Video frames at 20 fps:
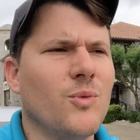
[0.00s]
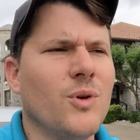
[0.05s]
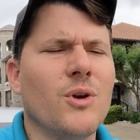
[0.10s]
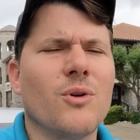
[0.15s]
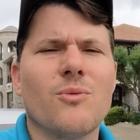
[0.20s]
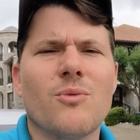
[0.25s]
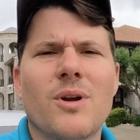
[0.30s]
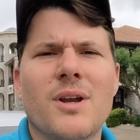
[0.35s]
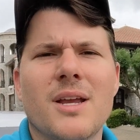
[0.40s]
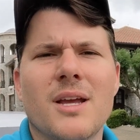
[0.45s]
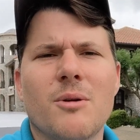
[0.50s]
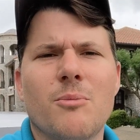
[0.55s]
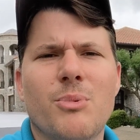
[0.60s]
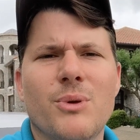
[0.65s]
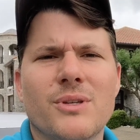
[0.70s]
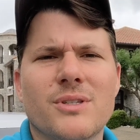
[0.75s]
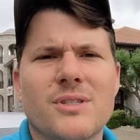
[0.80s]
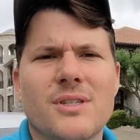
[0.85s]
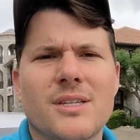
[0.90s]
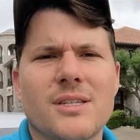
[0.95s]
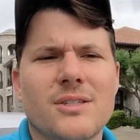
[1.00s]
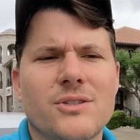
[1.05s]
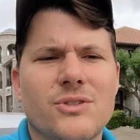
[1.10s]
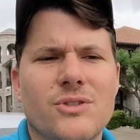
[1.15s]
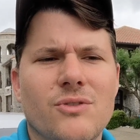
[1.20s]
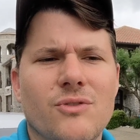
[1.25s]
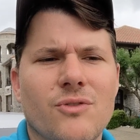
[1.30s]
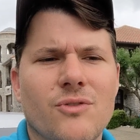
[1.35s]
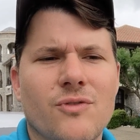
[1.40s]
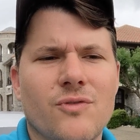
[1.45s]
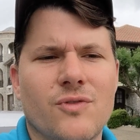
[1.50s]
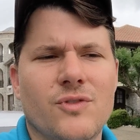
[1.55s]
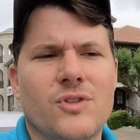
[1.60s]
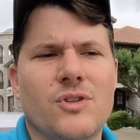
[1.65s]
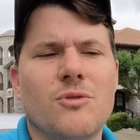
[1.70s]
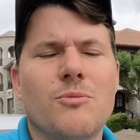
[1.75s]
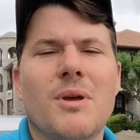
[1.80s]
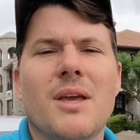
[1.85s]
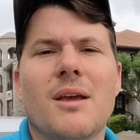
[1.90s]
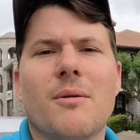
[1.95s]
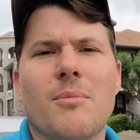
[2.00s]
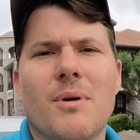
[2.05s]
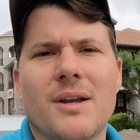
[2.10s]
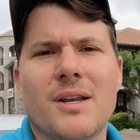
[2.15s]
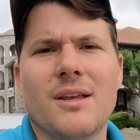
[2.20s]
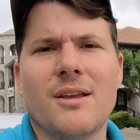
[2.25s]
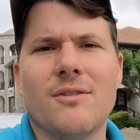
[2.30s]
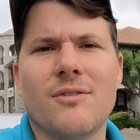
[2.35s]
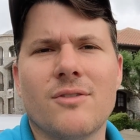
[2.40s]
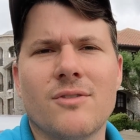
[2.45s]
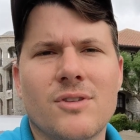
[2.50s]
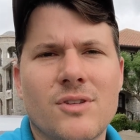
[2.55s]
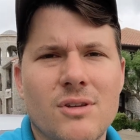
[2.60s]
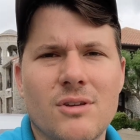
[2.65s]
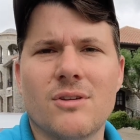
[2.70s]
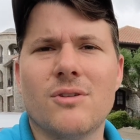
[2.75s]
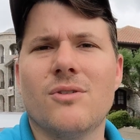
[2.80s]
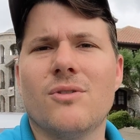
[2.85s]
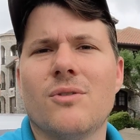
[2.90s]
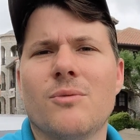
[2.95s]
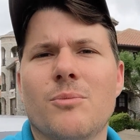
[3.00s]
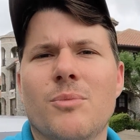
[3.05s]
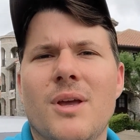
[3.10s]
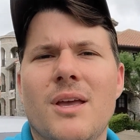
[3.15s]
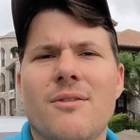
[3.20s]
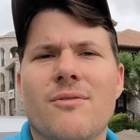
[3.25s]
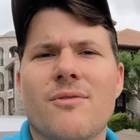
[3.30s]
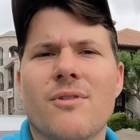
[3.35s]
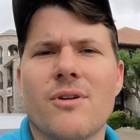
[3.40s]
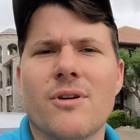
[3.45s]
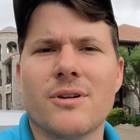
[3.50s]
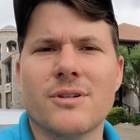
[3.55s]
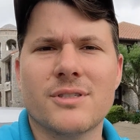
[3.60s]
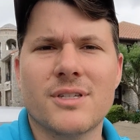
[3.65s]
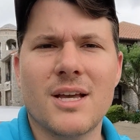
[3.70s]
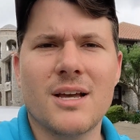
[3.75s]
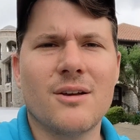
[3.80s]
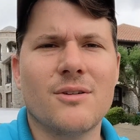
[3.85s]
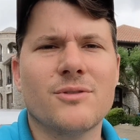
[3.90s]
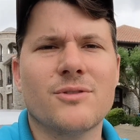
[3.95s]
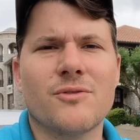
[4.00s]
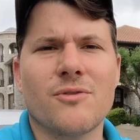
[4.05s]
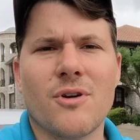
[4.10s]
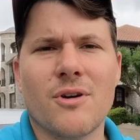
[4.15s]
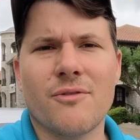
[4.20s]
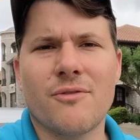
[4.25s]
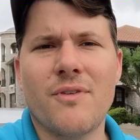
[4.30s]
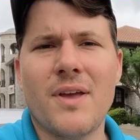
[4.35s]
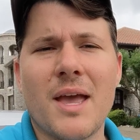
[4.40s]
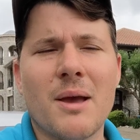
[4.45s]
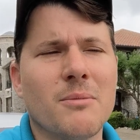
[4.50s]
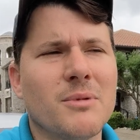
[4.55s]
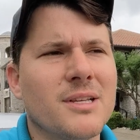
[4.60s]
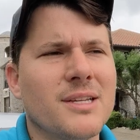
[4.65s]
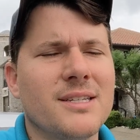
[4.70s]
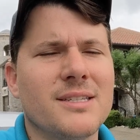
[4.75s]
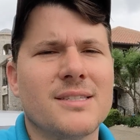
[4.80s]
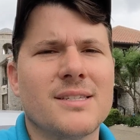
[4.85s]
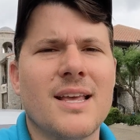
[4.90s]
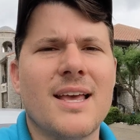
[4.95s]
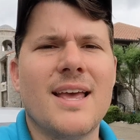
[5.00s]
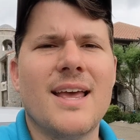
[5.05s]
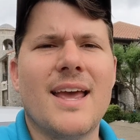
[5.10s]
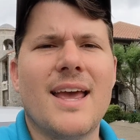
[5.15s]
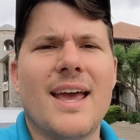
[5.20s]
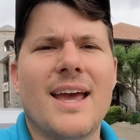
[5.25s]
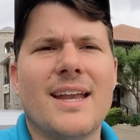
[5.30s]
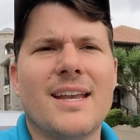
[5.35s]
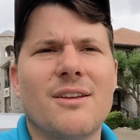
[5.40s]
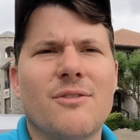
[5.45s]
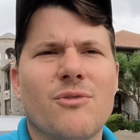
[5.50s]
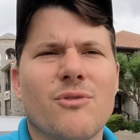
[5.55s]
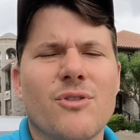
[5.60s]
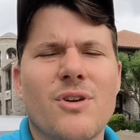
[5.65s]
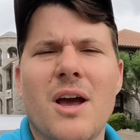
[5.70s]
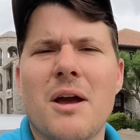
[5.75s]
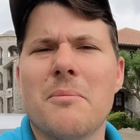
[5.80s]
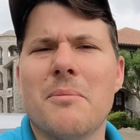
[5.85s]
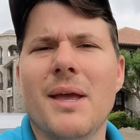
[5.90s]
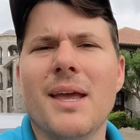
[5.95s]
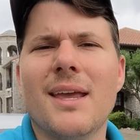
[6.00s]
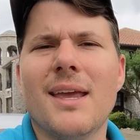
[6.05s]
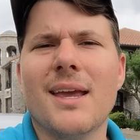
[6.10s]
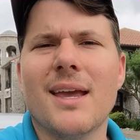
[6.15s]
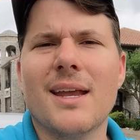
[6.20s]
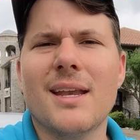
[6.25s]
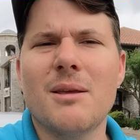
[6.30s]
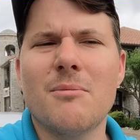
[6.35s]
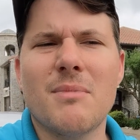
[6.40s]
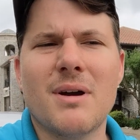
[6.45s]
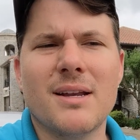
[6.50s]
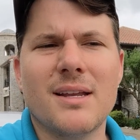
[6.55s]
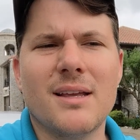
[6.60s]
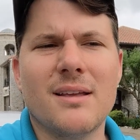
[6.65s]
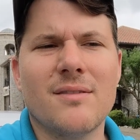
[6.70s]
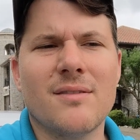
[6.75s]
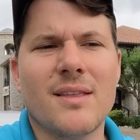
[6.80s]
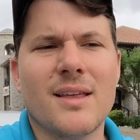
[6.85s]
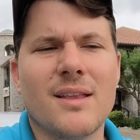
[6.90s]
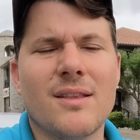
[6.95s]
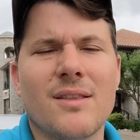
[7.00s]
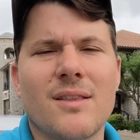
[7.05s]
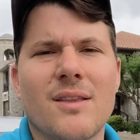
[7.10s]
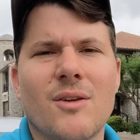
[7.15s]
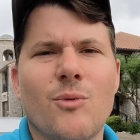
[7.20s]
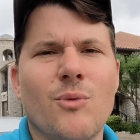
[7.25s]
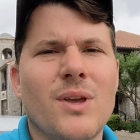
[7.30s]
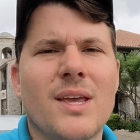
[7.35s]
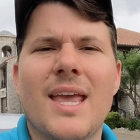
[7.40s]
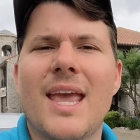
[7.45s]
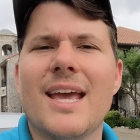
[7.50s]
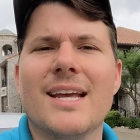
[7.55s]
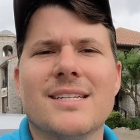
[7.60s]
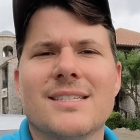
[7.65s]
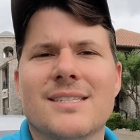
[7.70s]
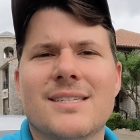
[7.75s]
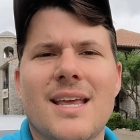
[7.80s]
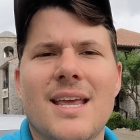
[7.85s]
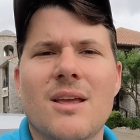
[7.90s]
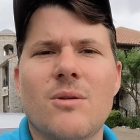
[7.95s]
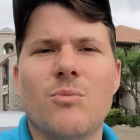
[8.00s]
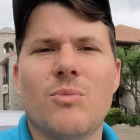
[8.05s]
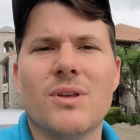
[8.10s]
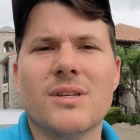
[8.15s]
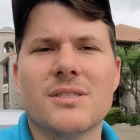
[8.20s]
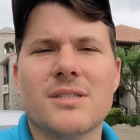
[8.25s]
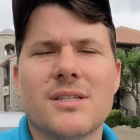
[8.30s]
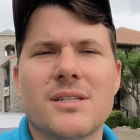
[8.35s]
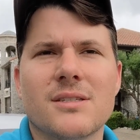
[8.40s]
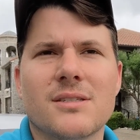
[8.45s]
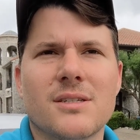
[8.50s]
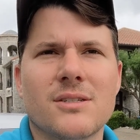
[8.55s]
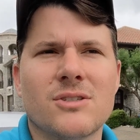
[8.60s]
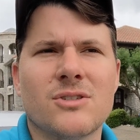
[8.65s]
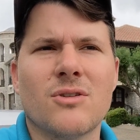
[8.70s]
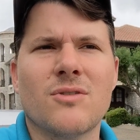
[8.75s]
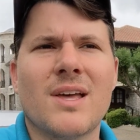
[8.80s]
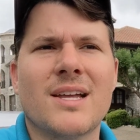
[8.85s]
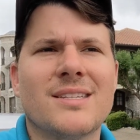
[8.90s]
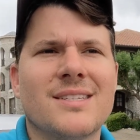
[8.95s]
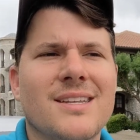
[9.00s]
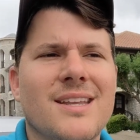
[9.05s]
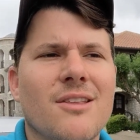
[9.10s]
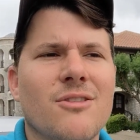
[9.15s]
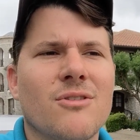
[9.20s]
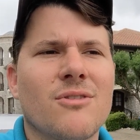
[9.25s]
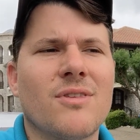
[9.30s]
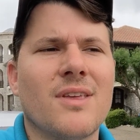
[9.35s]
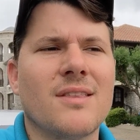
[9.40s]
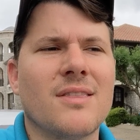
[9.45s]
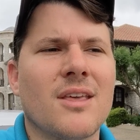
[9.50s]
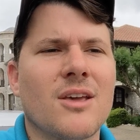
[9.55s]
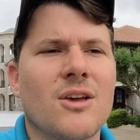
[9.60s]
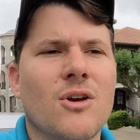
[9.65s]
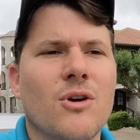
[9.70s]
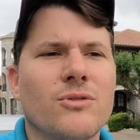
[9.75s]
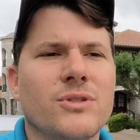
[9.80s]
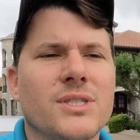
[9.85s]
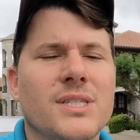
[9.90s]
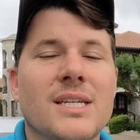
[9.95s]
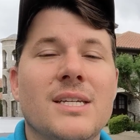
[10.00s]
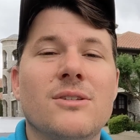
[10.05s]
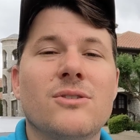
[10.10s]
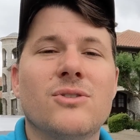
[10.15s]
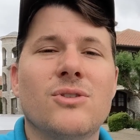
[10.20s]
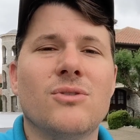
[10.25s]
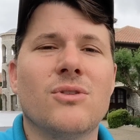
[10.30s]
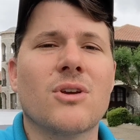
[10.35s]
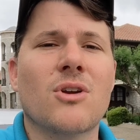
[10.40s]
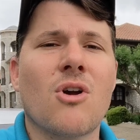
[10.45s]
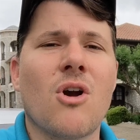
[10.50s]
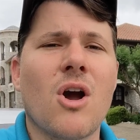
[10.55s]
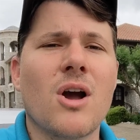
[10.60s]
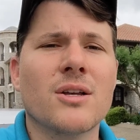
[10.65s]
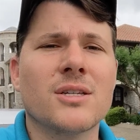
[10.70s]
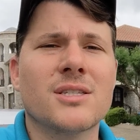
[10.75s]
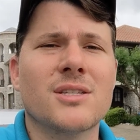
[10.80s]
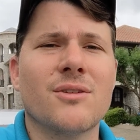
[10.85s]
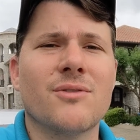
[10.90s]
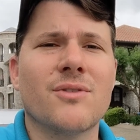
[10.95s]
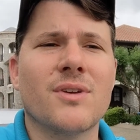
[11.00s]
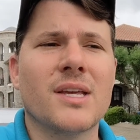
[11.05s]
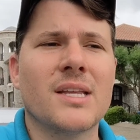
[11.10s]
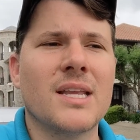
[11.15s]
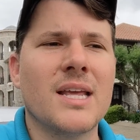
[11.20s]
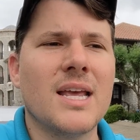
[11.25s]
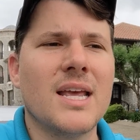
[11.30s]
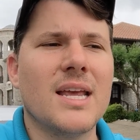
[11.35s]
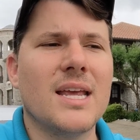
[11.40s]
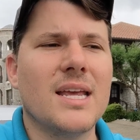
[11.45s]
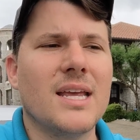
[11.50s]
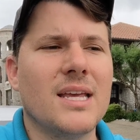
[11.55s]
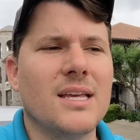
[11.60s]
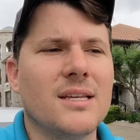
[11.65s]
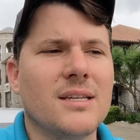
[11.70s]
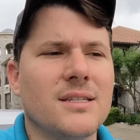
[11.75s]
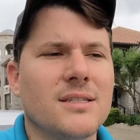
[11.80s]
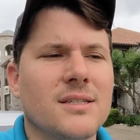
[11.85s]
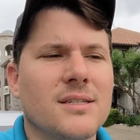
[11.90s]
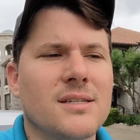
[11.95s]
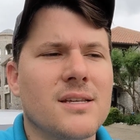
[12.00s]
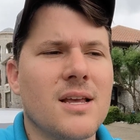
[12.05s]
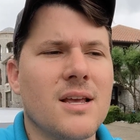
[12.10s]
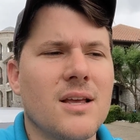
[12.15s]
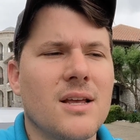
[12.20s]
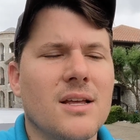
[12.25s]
are running a business to make money, to pay for ourselves, for our families. And if we're not making any money, then we can't stay in business. And so that's another thing that goes into the cost of it, is